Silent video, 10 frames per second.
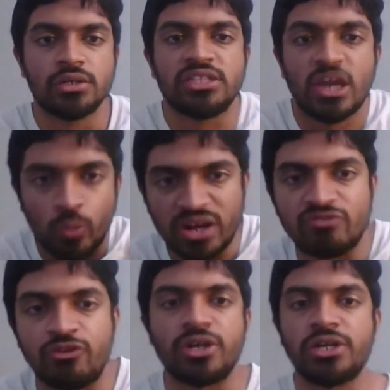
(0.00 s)
They went
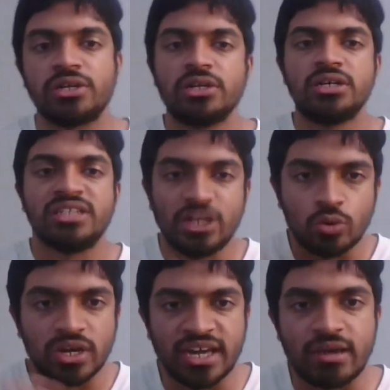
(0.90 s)
for it. They
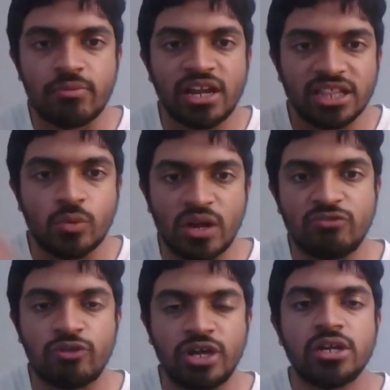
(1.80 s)
took a gamble and they went
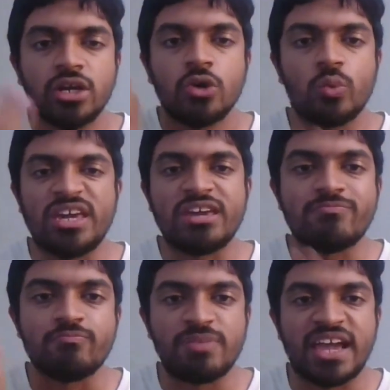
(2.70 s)
for it.
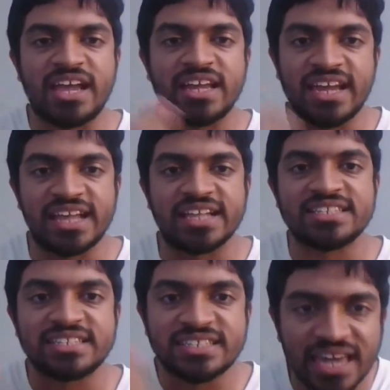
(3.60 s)
We played it
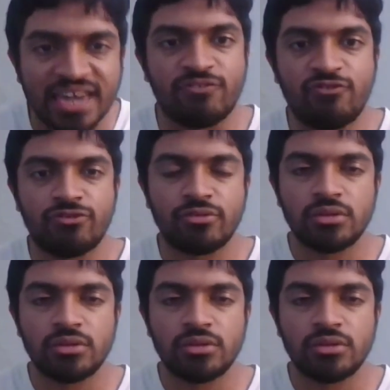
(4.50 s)
safe.